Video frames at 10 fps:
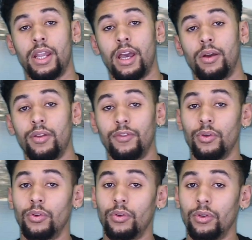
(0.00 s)
Now, if
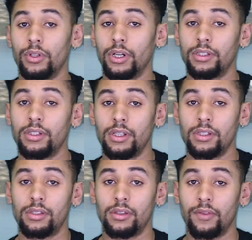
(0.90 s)
you're 19
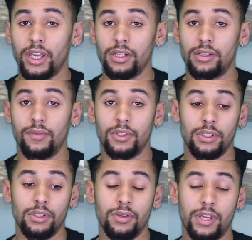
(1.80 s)
years of age
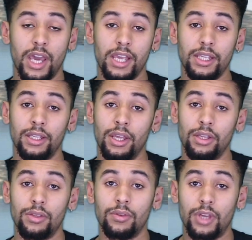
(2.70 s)
living in the UK,
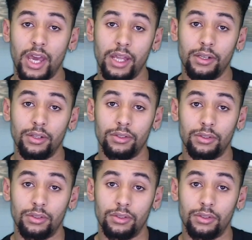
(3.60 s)
you can